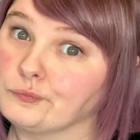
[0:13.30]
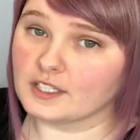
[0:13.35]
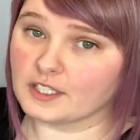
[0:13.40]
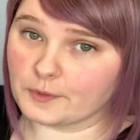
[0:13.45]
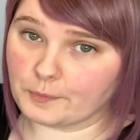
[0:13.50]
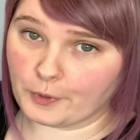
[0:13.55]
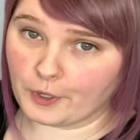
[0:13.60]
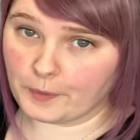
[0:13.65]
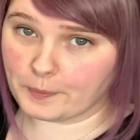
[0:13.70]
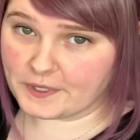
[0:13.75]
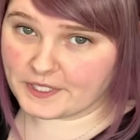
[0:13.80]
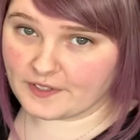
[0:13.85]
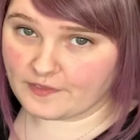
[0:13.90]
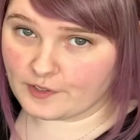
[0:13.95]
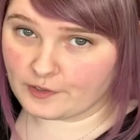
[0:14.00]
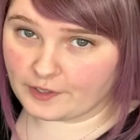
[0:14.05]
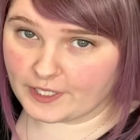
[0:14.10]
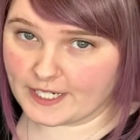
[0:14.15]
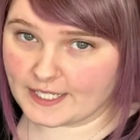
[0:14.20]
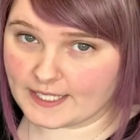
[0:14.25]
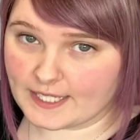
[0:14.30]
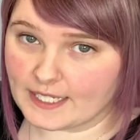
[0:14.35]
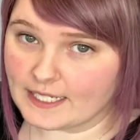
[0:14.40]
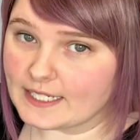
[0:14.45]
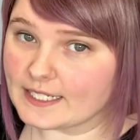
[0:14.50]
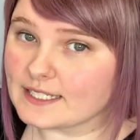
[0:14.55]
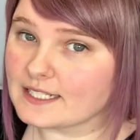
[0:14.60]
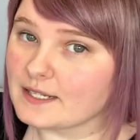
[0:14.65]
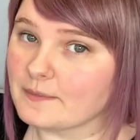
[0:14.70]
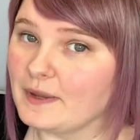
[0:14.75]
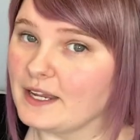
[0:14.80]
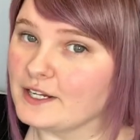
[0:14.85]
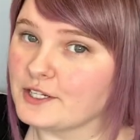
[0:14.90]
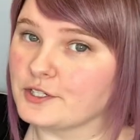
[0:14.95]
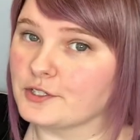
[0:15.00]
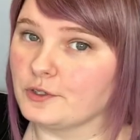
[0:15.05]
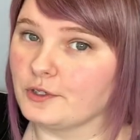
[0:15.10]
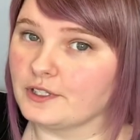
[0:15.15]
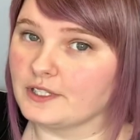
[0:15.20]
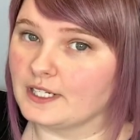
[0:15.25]
The purpose of the reset is to make
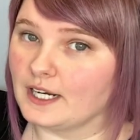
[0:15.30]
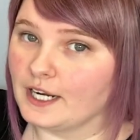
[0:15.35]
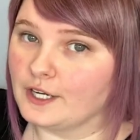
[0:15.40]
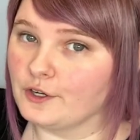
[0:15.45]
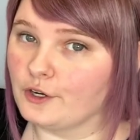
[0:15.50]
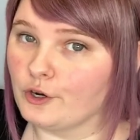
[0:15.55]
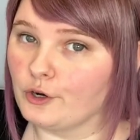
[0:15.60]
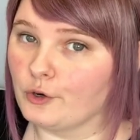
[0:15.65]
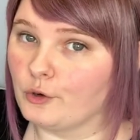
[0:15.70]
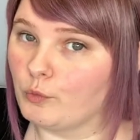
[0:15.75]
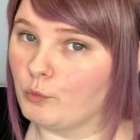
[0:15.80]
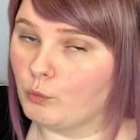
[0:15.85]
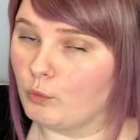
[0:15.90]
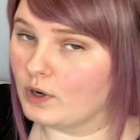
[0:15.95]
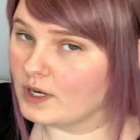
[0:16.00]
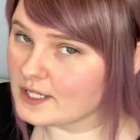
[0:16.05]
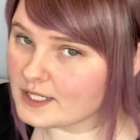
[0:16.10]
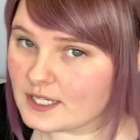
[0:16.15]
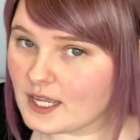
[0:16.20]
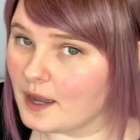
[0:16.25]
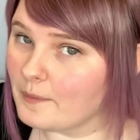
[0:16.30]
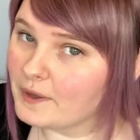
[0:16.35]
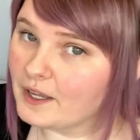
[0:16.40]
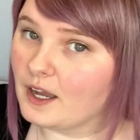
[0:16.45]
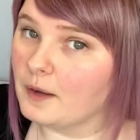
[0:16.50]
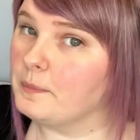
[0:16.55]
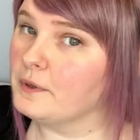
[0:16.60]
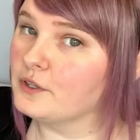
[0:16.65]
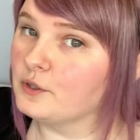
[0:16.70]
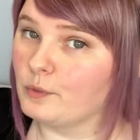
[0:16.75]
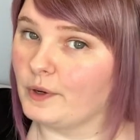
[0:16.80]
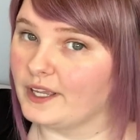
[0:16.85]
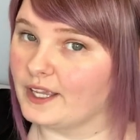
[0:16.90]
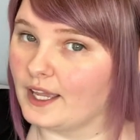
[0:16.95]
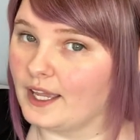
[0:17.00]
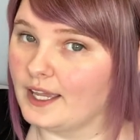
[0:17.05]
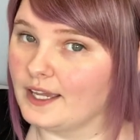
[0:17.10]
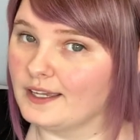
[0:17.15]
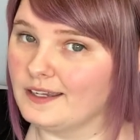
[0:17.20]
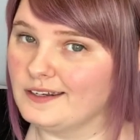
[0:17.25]
sure that I know what is coming up in the week
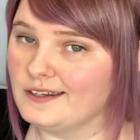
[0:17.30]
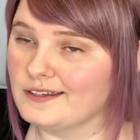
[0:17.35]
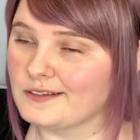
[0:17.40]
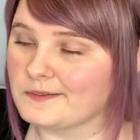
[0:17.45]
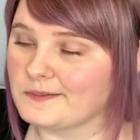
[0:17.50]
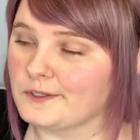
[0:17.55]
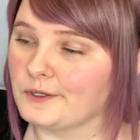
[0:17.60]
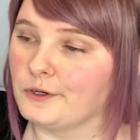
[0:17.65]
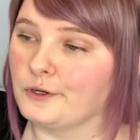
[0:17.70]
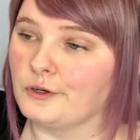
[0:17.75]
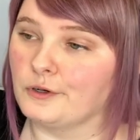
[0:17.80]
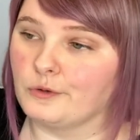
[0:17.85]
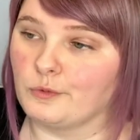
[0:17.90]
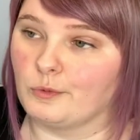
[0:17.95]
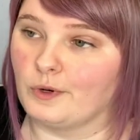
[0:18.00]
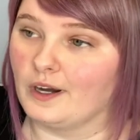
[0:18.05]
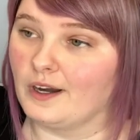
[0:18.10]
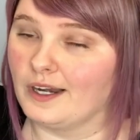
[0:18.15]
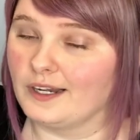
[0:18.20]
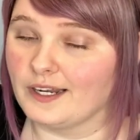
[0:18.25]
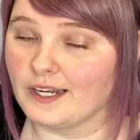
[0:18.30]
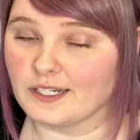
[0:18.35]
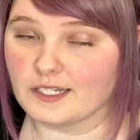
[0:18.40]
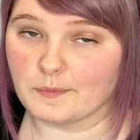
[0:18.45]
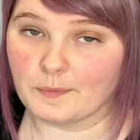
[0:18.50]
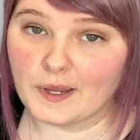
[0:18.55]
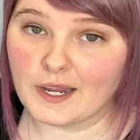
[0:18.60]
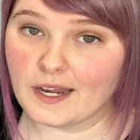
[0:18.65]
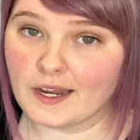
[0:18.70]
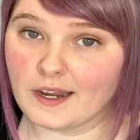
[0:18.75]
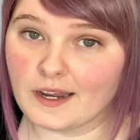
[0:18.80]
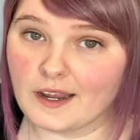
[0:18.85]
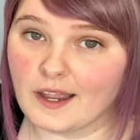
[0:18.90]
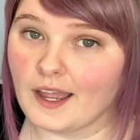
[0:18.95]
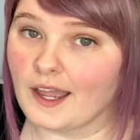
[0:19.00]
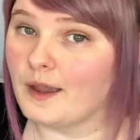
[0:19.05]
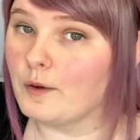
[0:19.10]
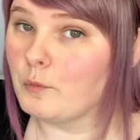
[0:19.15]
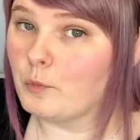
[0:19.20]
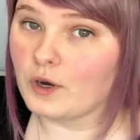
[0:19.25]
ahead, so where I need to be
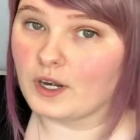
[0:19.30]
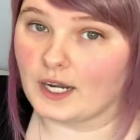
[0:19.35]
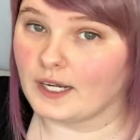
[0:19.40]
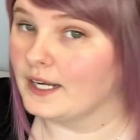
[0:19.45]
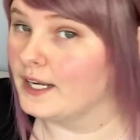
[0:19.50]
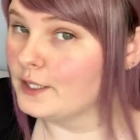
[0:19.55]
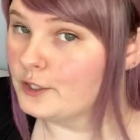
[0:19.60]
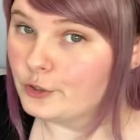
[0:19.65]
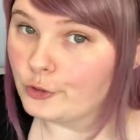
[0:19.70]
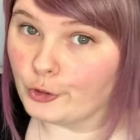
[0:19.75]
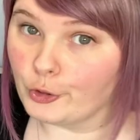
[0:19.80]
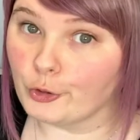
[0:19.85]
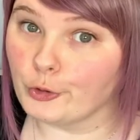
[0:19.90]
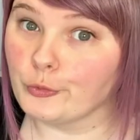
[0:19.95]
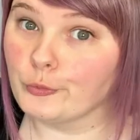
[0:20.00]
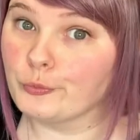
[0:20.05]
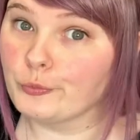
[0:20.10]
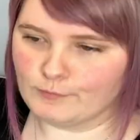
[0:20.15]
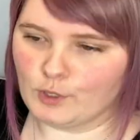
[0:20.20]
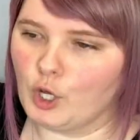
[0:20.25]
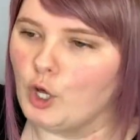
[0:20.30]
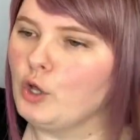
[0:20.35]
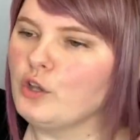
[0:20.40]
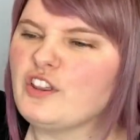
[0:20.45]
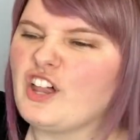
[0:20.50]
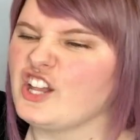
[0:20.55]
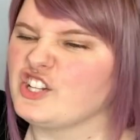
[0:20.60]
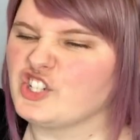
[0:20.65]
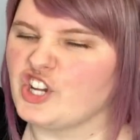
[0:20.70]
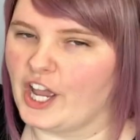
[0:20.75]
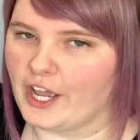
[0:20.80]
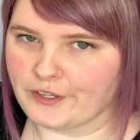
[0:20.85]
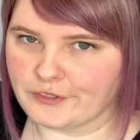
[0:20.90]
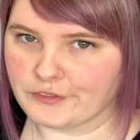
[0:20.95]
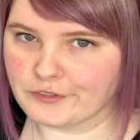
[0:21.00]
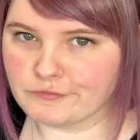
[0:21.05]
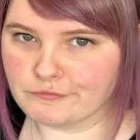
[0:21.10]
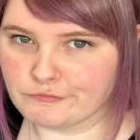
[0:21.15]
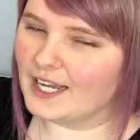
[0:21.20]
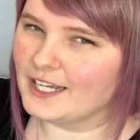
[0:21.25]
and what I need to do all that
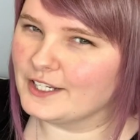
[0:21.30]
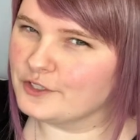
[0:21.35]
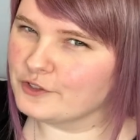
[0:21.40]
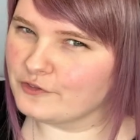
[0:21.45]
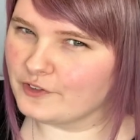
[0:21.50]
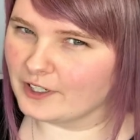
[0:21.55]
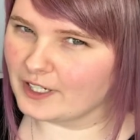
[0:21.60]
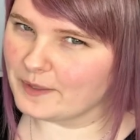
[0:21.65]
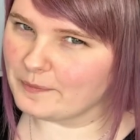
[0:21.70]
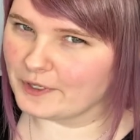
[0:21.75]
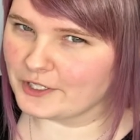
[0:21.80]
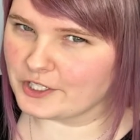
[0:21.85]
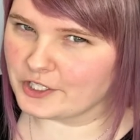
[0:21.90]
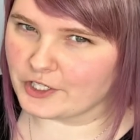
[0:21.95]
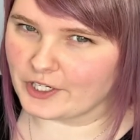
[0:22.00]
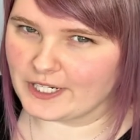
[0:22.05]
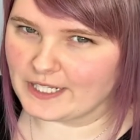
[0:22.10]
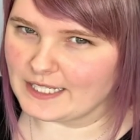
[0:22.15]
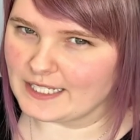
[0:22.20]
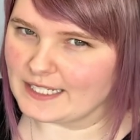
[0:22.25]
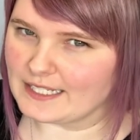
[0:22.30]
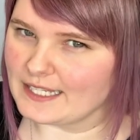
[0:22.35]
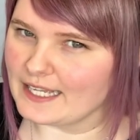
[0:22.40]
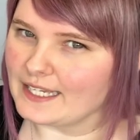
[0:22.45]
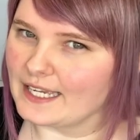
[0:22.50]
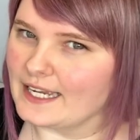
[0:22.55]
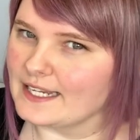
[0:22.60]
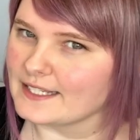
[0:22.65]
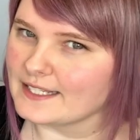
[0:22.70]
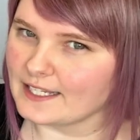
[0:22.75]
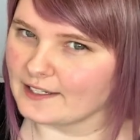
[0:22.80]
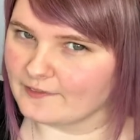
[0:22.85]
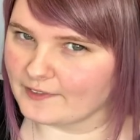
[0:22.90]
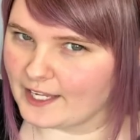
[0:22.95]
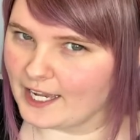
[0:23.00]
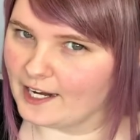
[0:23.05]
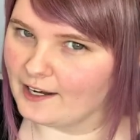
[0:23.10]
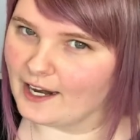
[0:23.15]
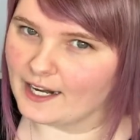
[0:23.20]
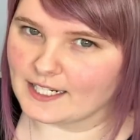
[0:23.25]
jazz. I do very much treat this like a
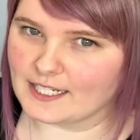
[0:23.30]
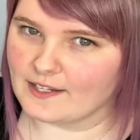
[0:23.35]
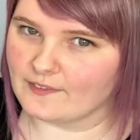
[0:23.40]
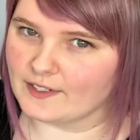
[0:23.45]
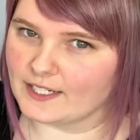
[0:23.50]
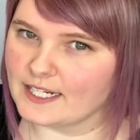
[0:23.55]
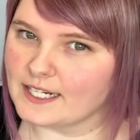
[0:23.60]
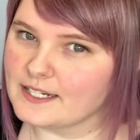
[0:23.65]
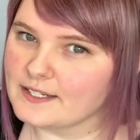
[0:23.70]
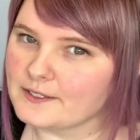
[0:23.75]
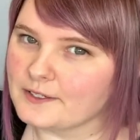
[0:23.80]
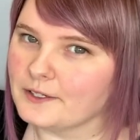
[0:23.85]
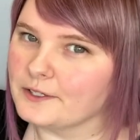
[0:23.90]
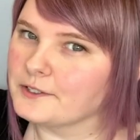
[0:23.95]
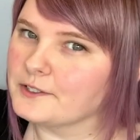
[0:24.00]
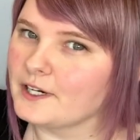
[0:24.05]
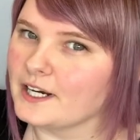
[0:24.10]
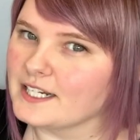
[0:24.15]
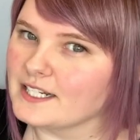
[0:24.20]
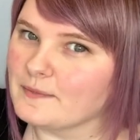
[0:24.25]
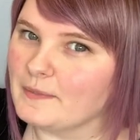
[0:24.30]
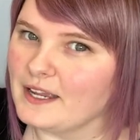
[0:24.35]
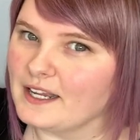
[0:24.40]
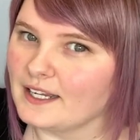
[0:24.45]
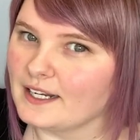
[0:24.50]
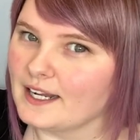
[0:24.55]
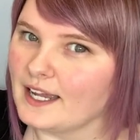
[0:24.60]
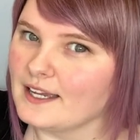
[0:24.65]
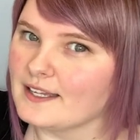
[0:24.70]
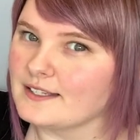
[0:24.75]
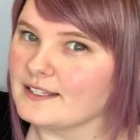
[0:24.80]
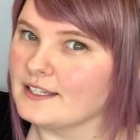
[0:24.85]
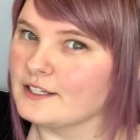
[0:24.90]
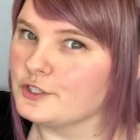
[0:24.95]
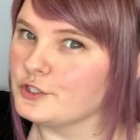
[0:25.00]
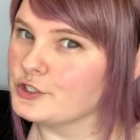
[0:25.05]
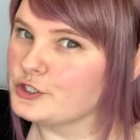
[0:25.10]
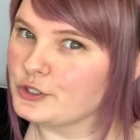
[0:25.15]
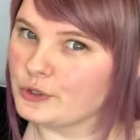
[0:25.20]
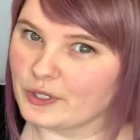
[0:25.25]
self-care activity, so trying to make it as
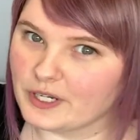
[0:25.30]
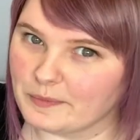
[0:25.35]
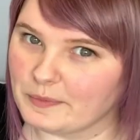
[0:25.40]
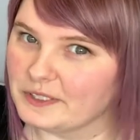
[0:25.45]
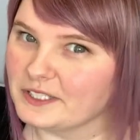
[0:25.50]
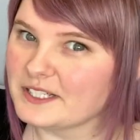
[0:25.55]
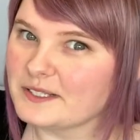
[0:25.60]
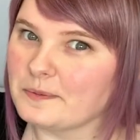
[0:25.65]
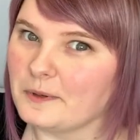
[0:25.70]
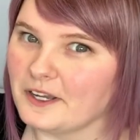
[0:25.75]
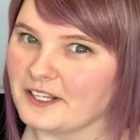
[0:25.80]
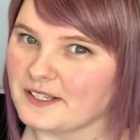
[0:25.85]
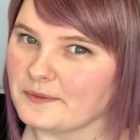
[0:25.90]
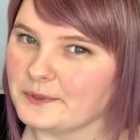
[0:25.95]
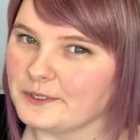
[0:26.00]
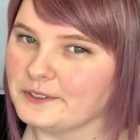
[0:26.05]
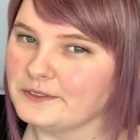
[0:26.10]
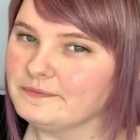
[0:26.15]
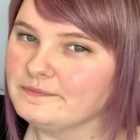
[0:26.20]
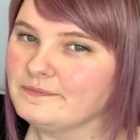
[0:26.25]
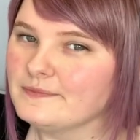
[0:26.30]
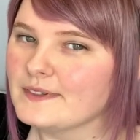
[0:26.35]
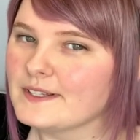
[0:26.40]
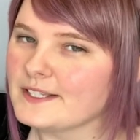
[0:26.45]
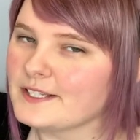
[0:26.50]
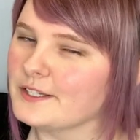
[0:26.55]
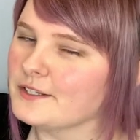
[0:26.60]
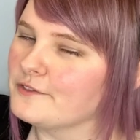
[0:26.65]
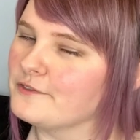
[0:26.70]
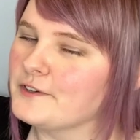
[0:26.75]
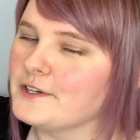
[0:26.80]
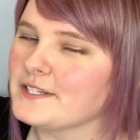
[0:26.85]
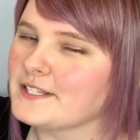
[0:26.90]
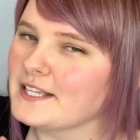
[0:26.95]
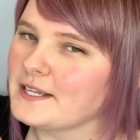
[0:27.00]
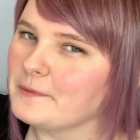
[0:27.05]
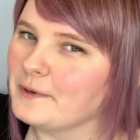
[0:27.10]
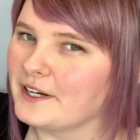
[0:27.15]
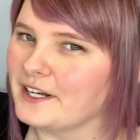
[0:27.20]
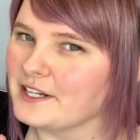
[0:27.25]
enjoyable as possible. So the first
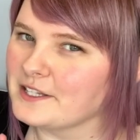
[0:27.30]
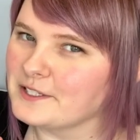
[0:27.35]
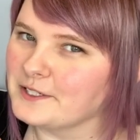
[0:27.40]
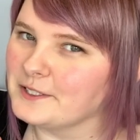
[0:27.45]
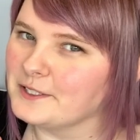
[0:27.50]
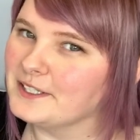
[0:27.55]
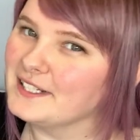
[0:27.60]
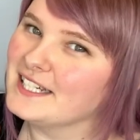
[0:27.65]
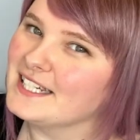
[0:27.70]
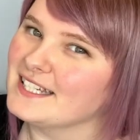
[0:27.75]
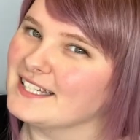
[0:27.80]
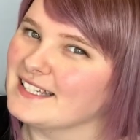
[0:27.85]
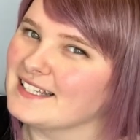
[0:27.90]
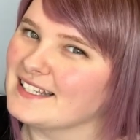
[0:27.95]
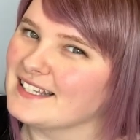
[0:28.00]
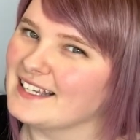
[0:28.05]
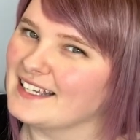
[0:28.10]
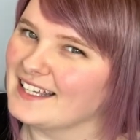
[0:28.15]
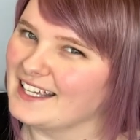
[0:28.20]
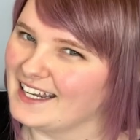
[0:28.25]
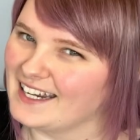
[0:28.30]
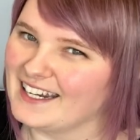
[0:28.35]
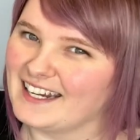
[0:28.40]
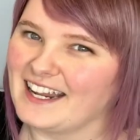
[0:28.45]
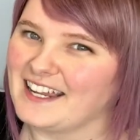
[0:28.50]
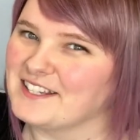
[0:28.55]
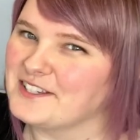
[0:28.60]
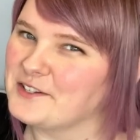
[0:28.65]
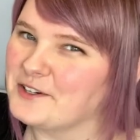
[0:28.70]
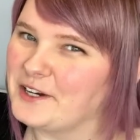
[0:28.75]
thing we're gonna do is get a nice